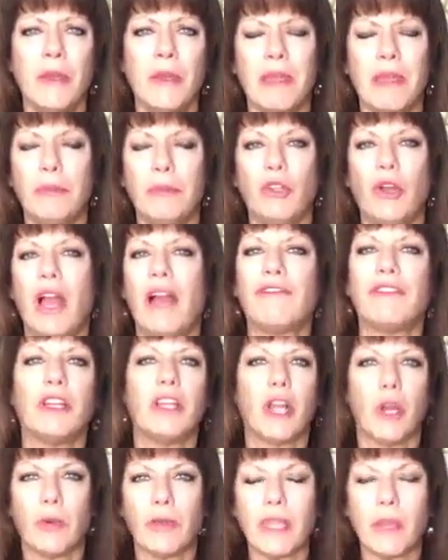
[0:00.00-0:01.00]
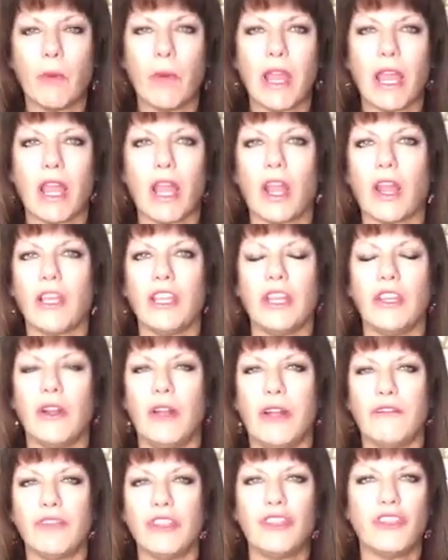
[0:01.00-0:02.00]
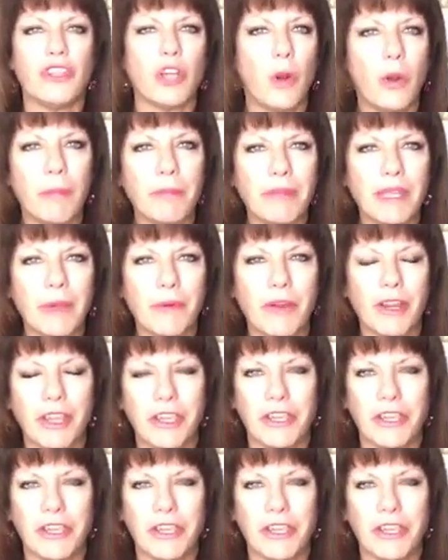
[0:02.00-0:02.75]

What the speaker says: people don't have to go anywhere and you don't have to show up anywhere.